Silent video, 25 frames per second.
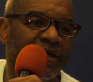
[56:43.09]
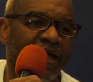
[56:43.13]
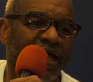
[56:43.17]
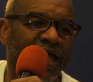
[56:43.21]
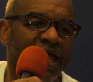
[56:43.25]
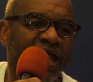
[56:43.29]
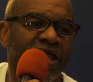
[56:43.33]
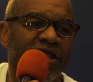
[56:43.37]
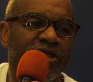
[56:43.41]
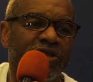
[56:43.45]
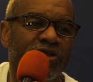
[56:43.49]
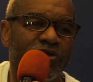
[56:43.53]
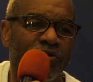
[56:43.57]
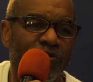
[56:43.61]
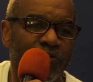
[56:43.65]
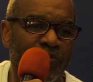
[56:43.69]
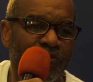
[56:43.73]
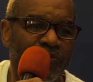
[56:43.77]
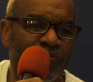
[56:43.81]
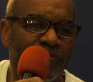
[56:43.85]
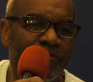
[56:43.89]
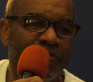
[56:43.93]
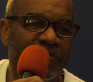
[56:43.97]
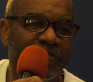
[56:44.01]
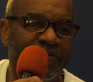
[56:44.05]
He
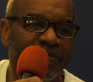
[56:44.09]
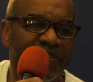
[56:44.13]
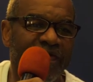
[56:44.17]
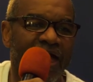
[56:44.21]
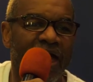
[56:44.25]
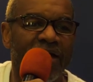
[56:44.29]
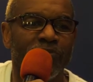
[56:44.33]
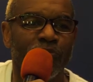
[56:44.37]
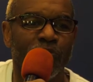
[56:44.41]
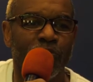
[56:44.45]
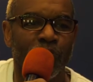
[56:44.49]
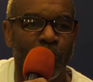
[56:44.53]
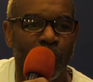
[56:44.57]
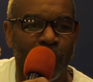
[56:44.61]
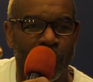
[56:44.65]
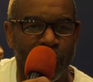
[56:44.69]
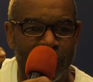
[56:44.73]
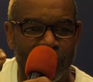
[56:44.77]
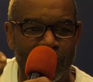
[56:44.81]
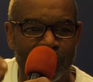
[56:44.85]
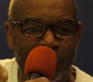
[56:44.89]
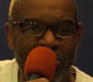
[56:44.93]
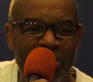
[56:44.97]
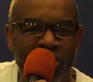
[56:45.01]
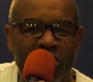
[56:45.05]
knew that
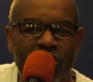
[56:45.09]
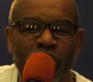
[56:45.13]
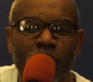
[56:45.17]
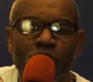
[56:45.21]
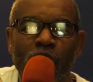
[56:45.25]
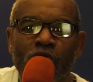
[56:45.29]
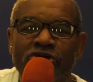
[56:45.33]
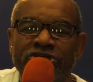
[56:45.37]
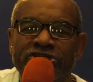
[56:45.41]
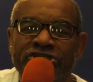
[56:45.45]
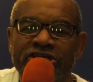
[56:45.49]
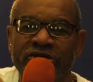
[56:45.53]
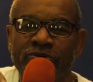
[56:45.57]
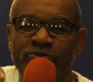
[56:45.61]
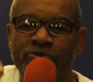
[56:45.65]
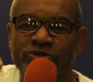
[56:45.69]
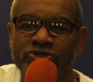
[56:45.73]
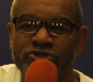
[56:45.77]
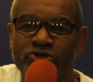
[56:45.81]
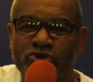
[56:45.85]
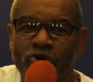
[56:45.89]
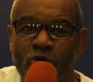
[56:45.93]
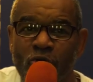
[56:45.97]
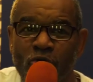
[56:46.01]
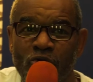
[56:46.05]
because he
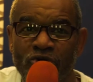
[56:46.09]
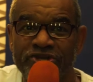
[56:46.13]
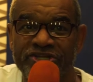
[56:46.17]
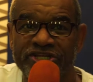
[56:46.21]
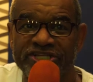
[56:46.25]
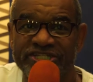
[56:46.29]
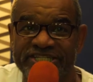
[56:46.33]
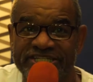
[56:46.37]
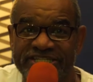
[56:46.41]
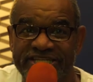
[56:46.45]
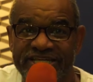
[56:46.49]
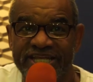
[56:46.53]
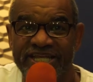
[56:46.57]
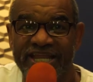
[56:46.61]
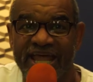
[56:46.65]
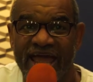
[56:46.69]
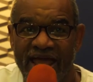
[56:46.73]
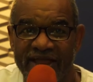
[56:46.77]
was going to sit